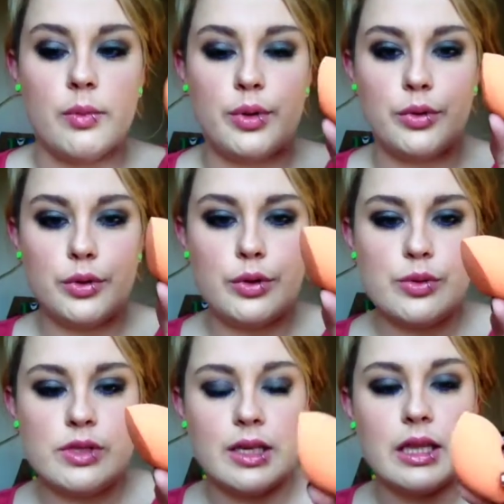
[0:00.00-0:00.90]
But
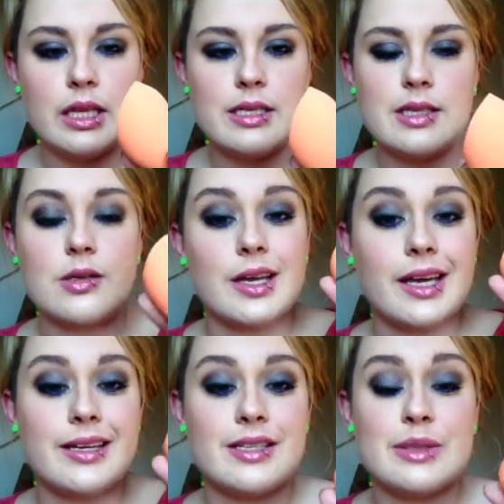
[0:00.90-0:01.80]
using this, I was like,
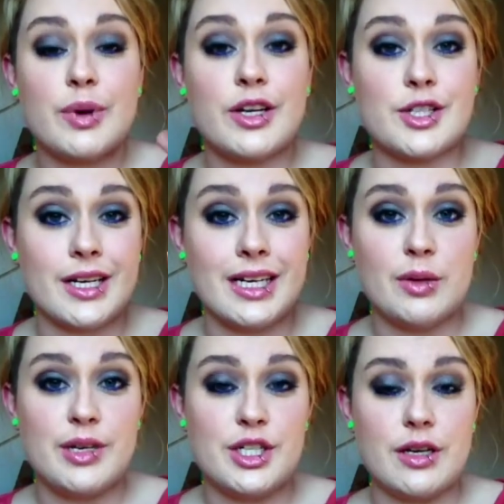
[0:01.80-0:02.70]
it's a sponge. I need to
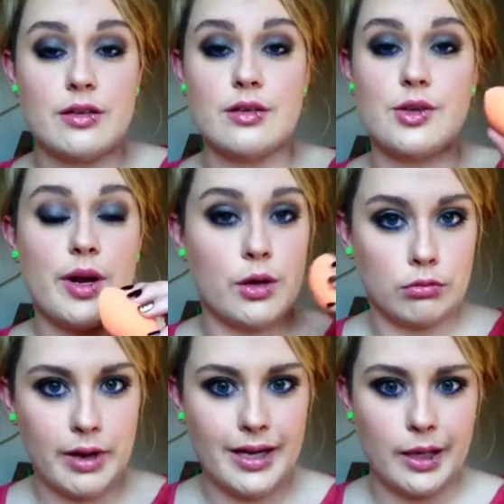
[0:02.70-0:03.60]
be gentle so I don't
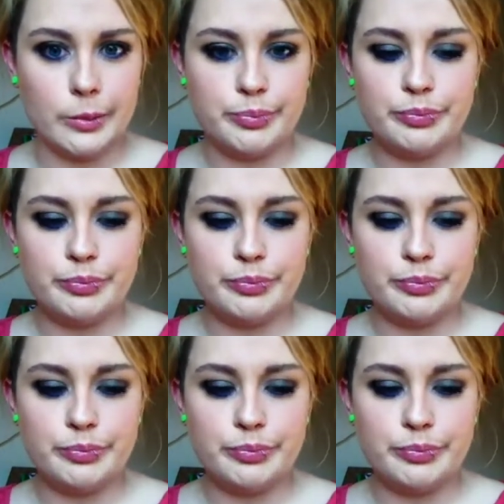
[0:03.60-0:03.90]
wreck it.